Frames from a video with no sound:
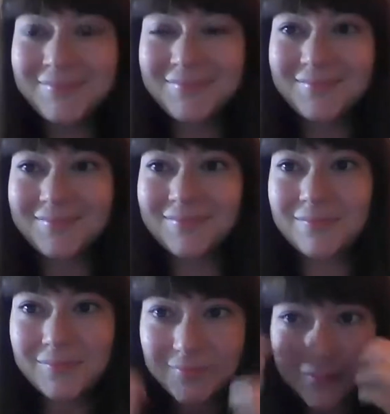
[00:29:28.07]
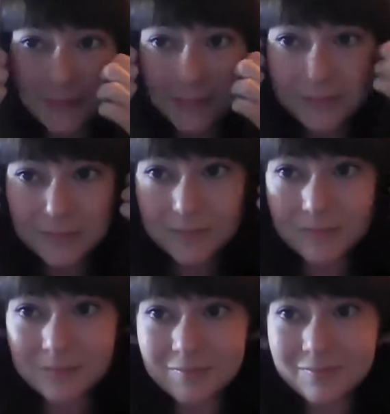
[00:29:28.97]
everyone is still on. I know some people
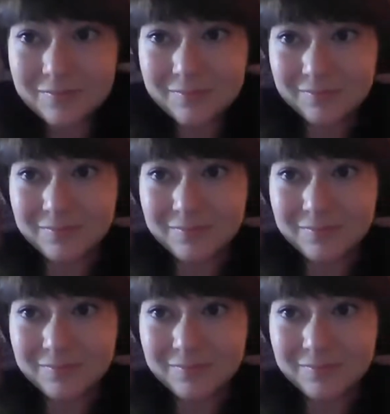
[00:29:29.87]
drop off a little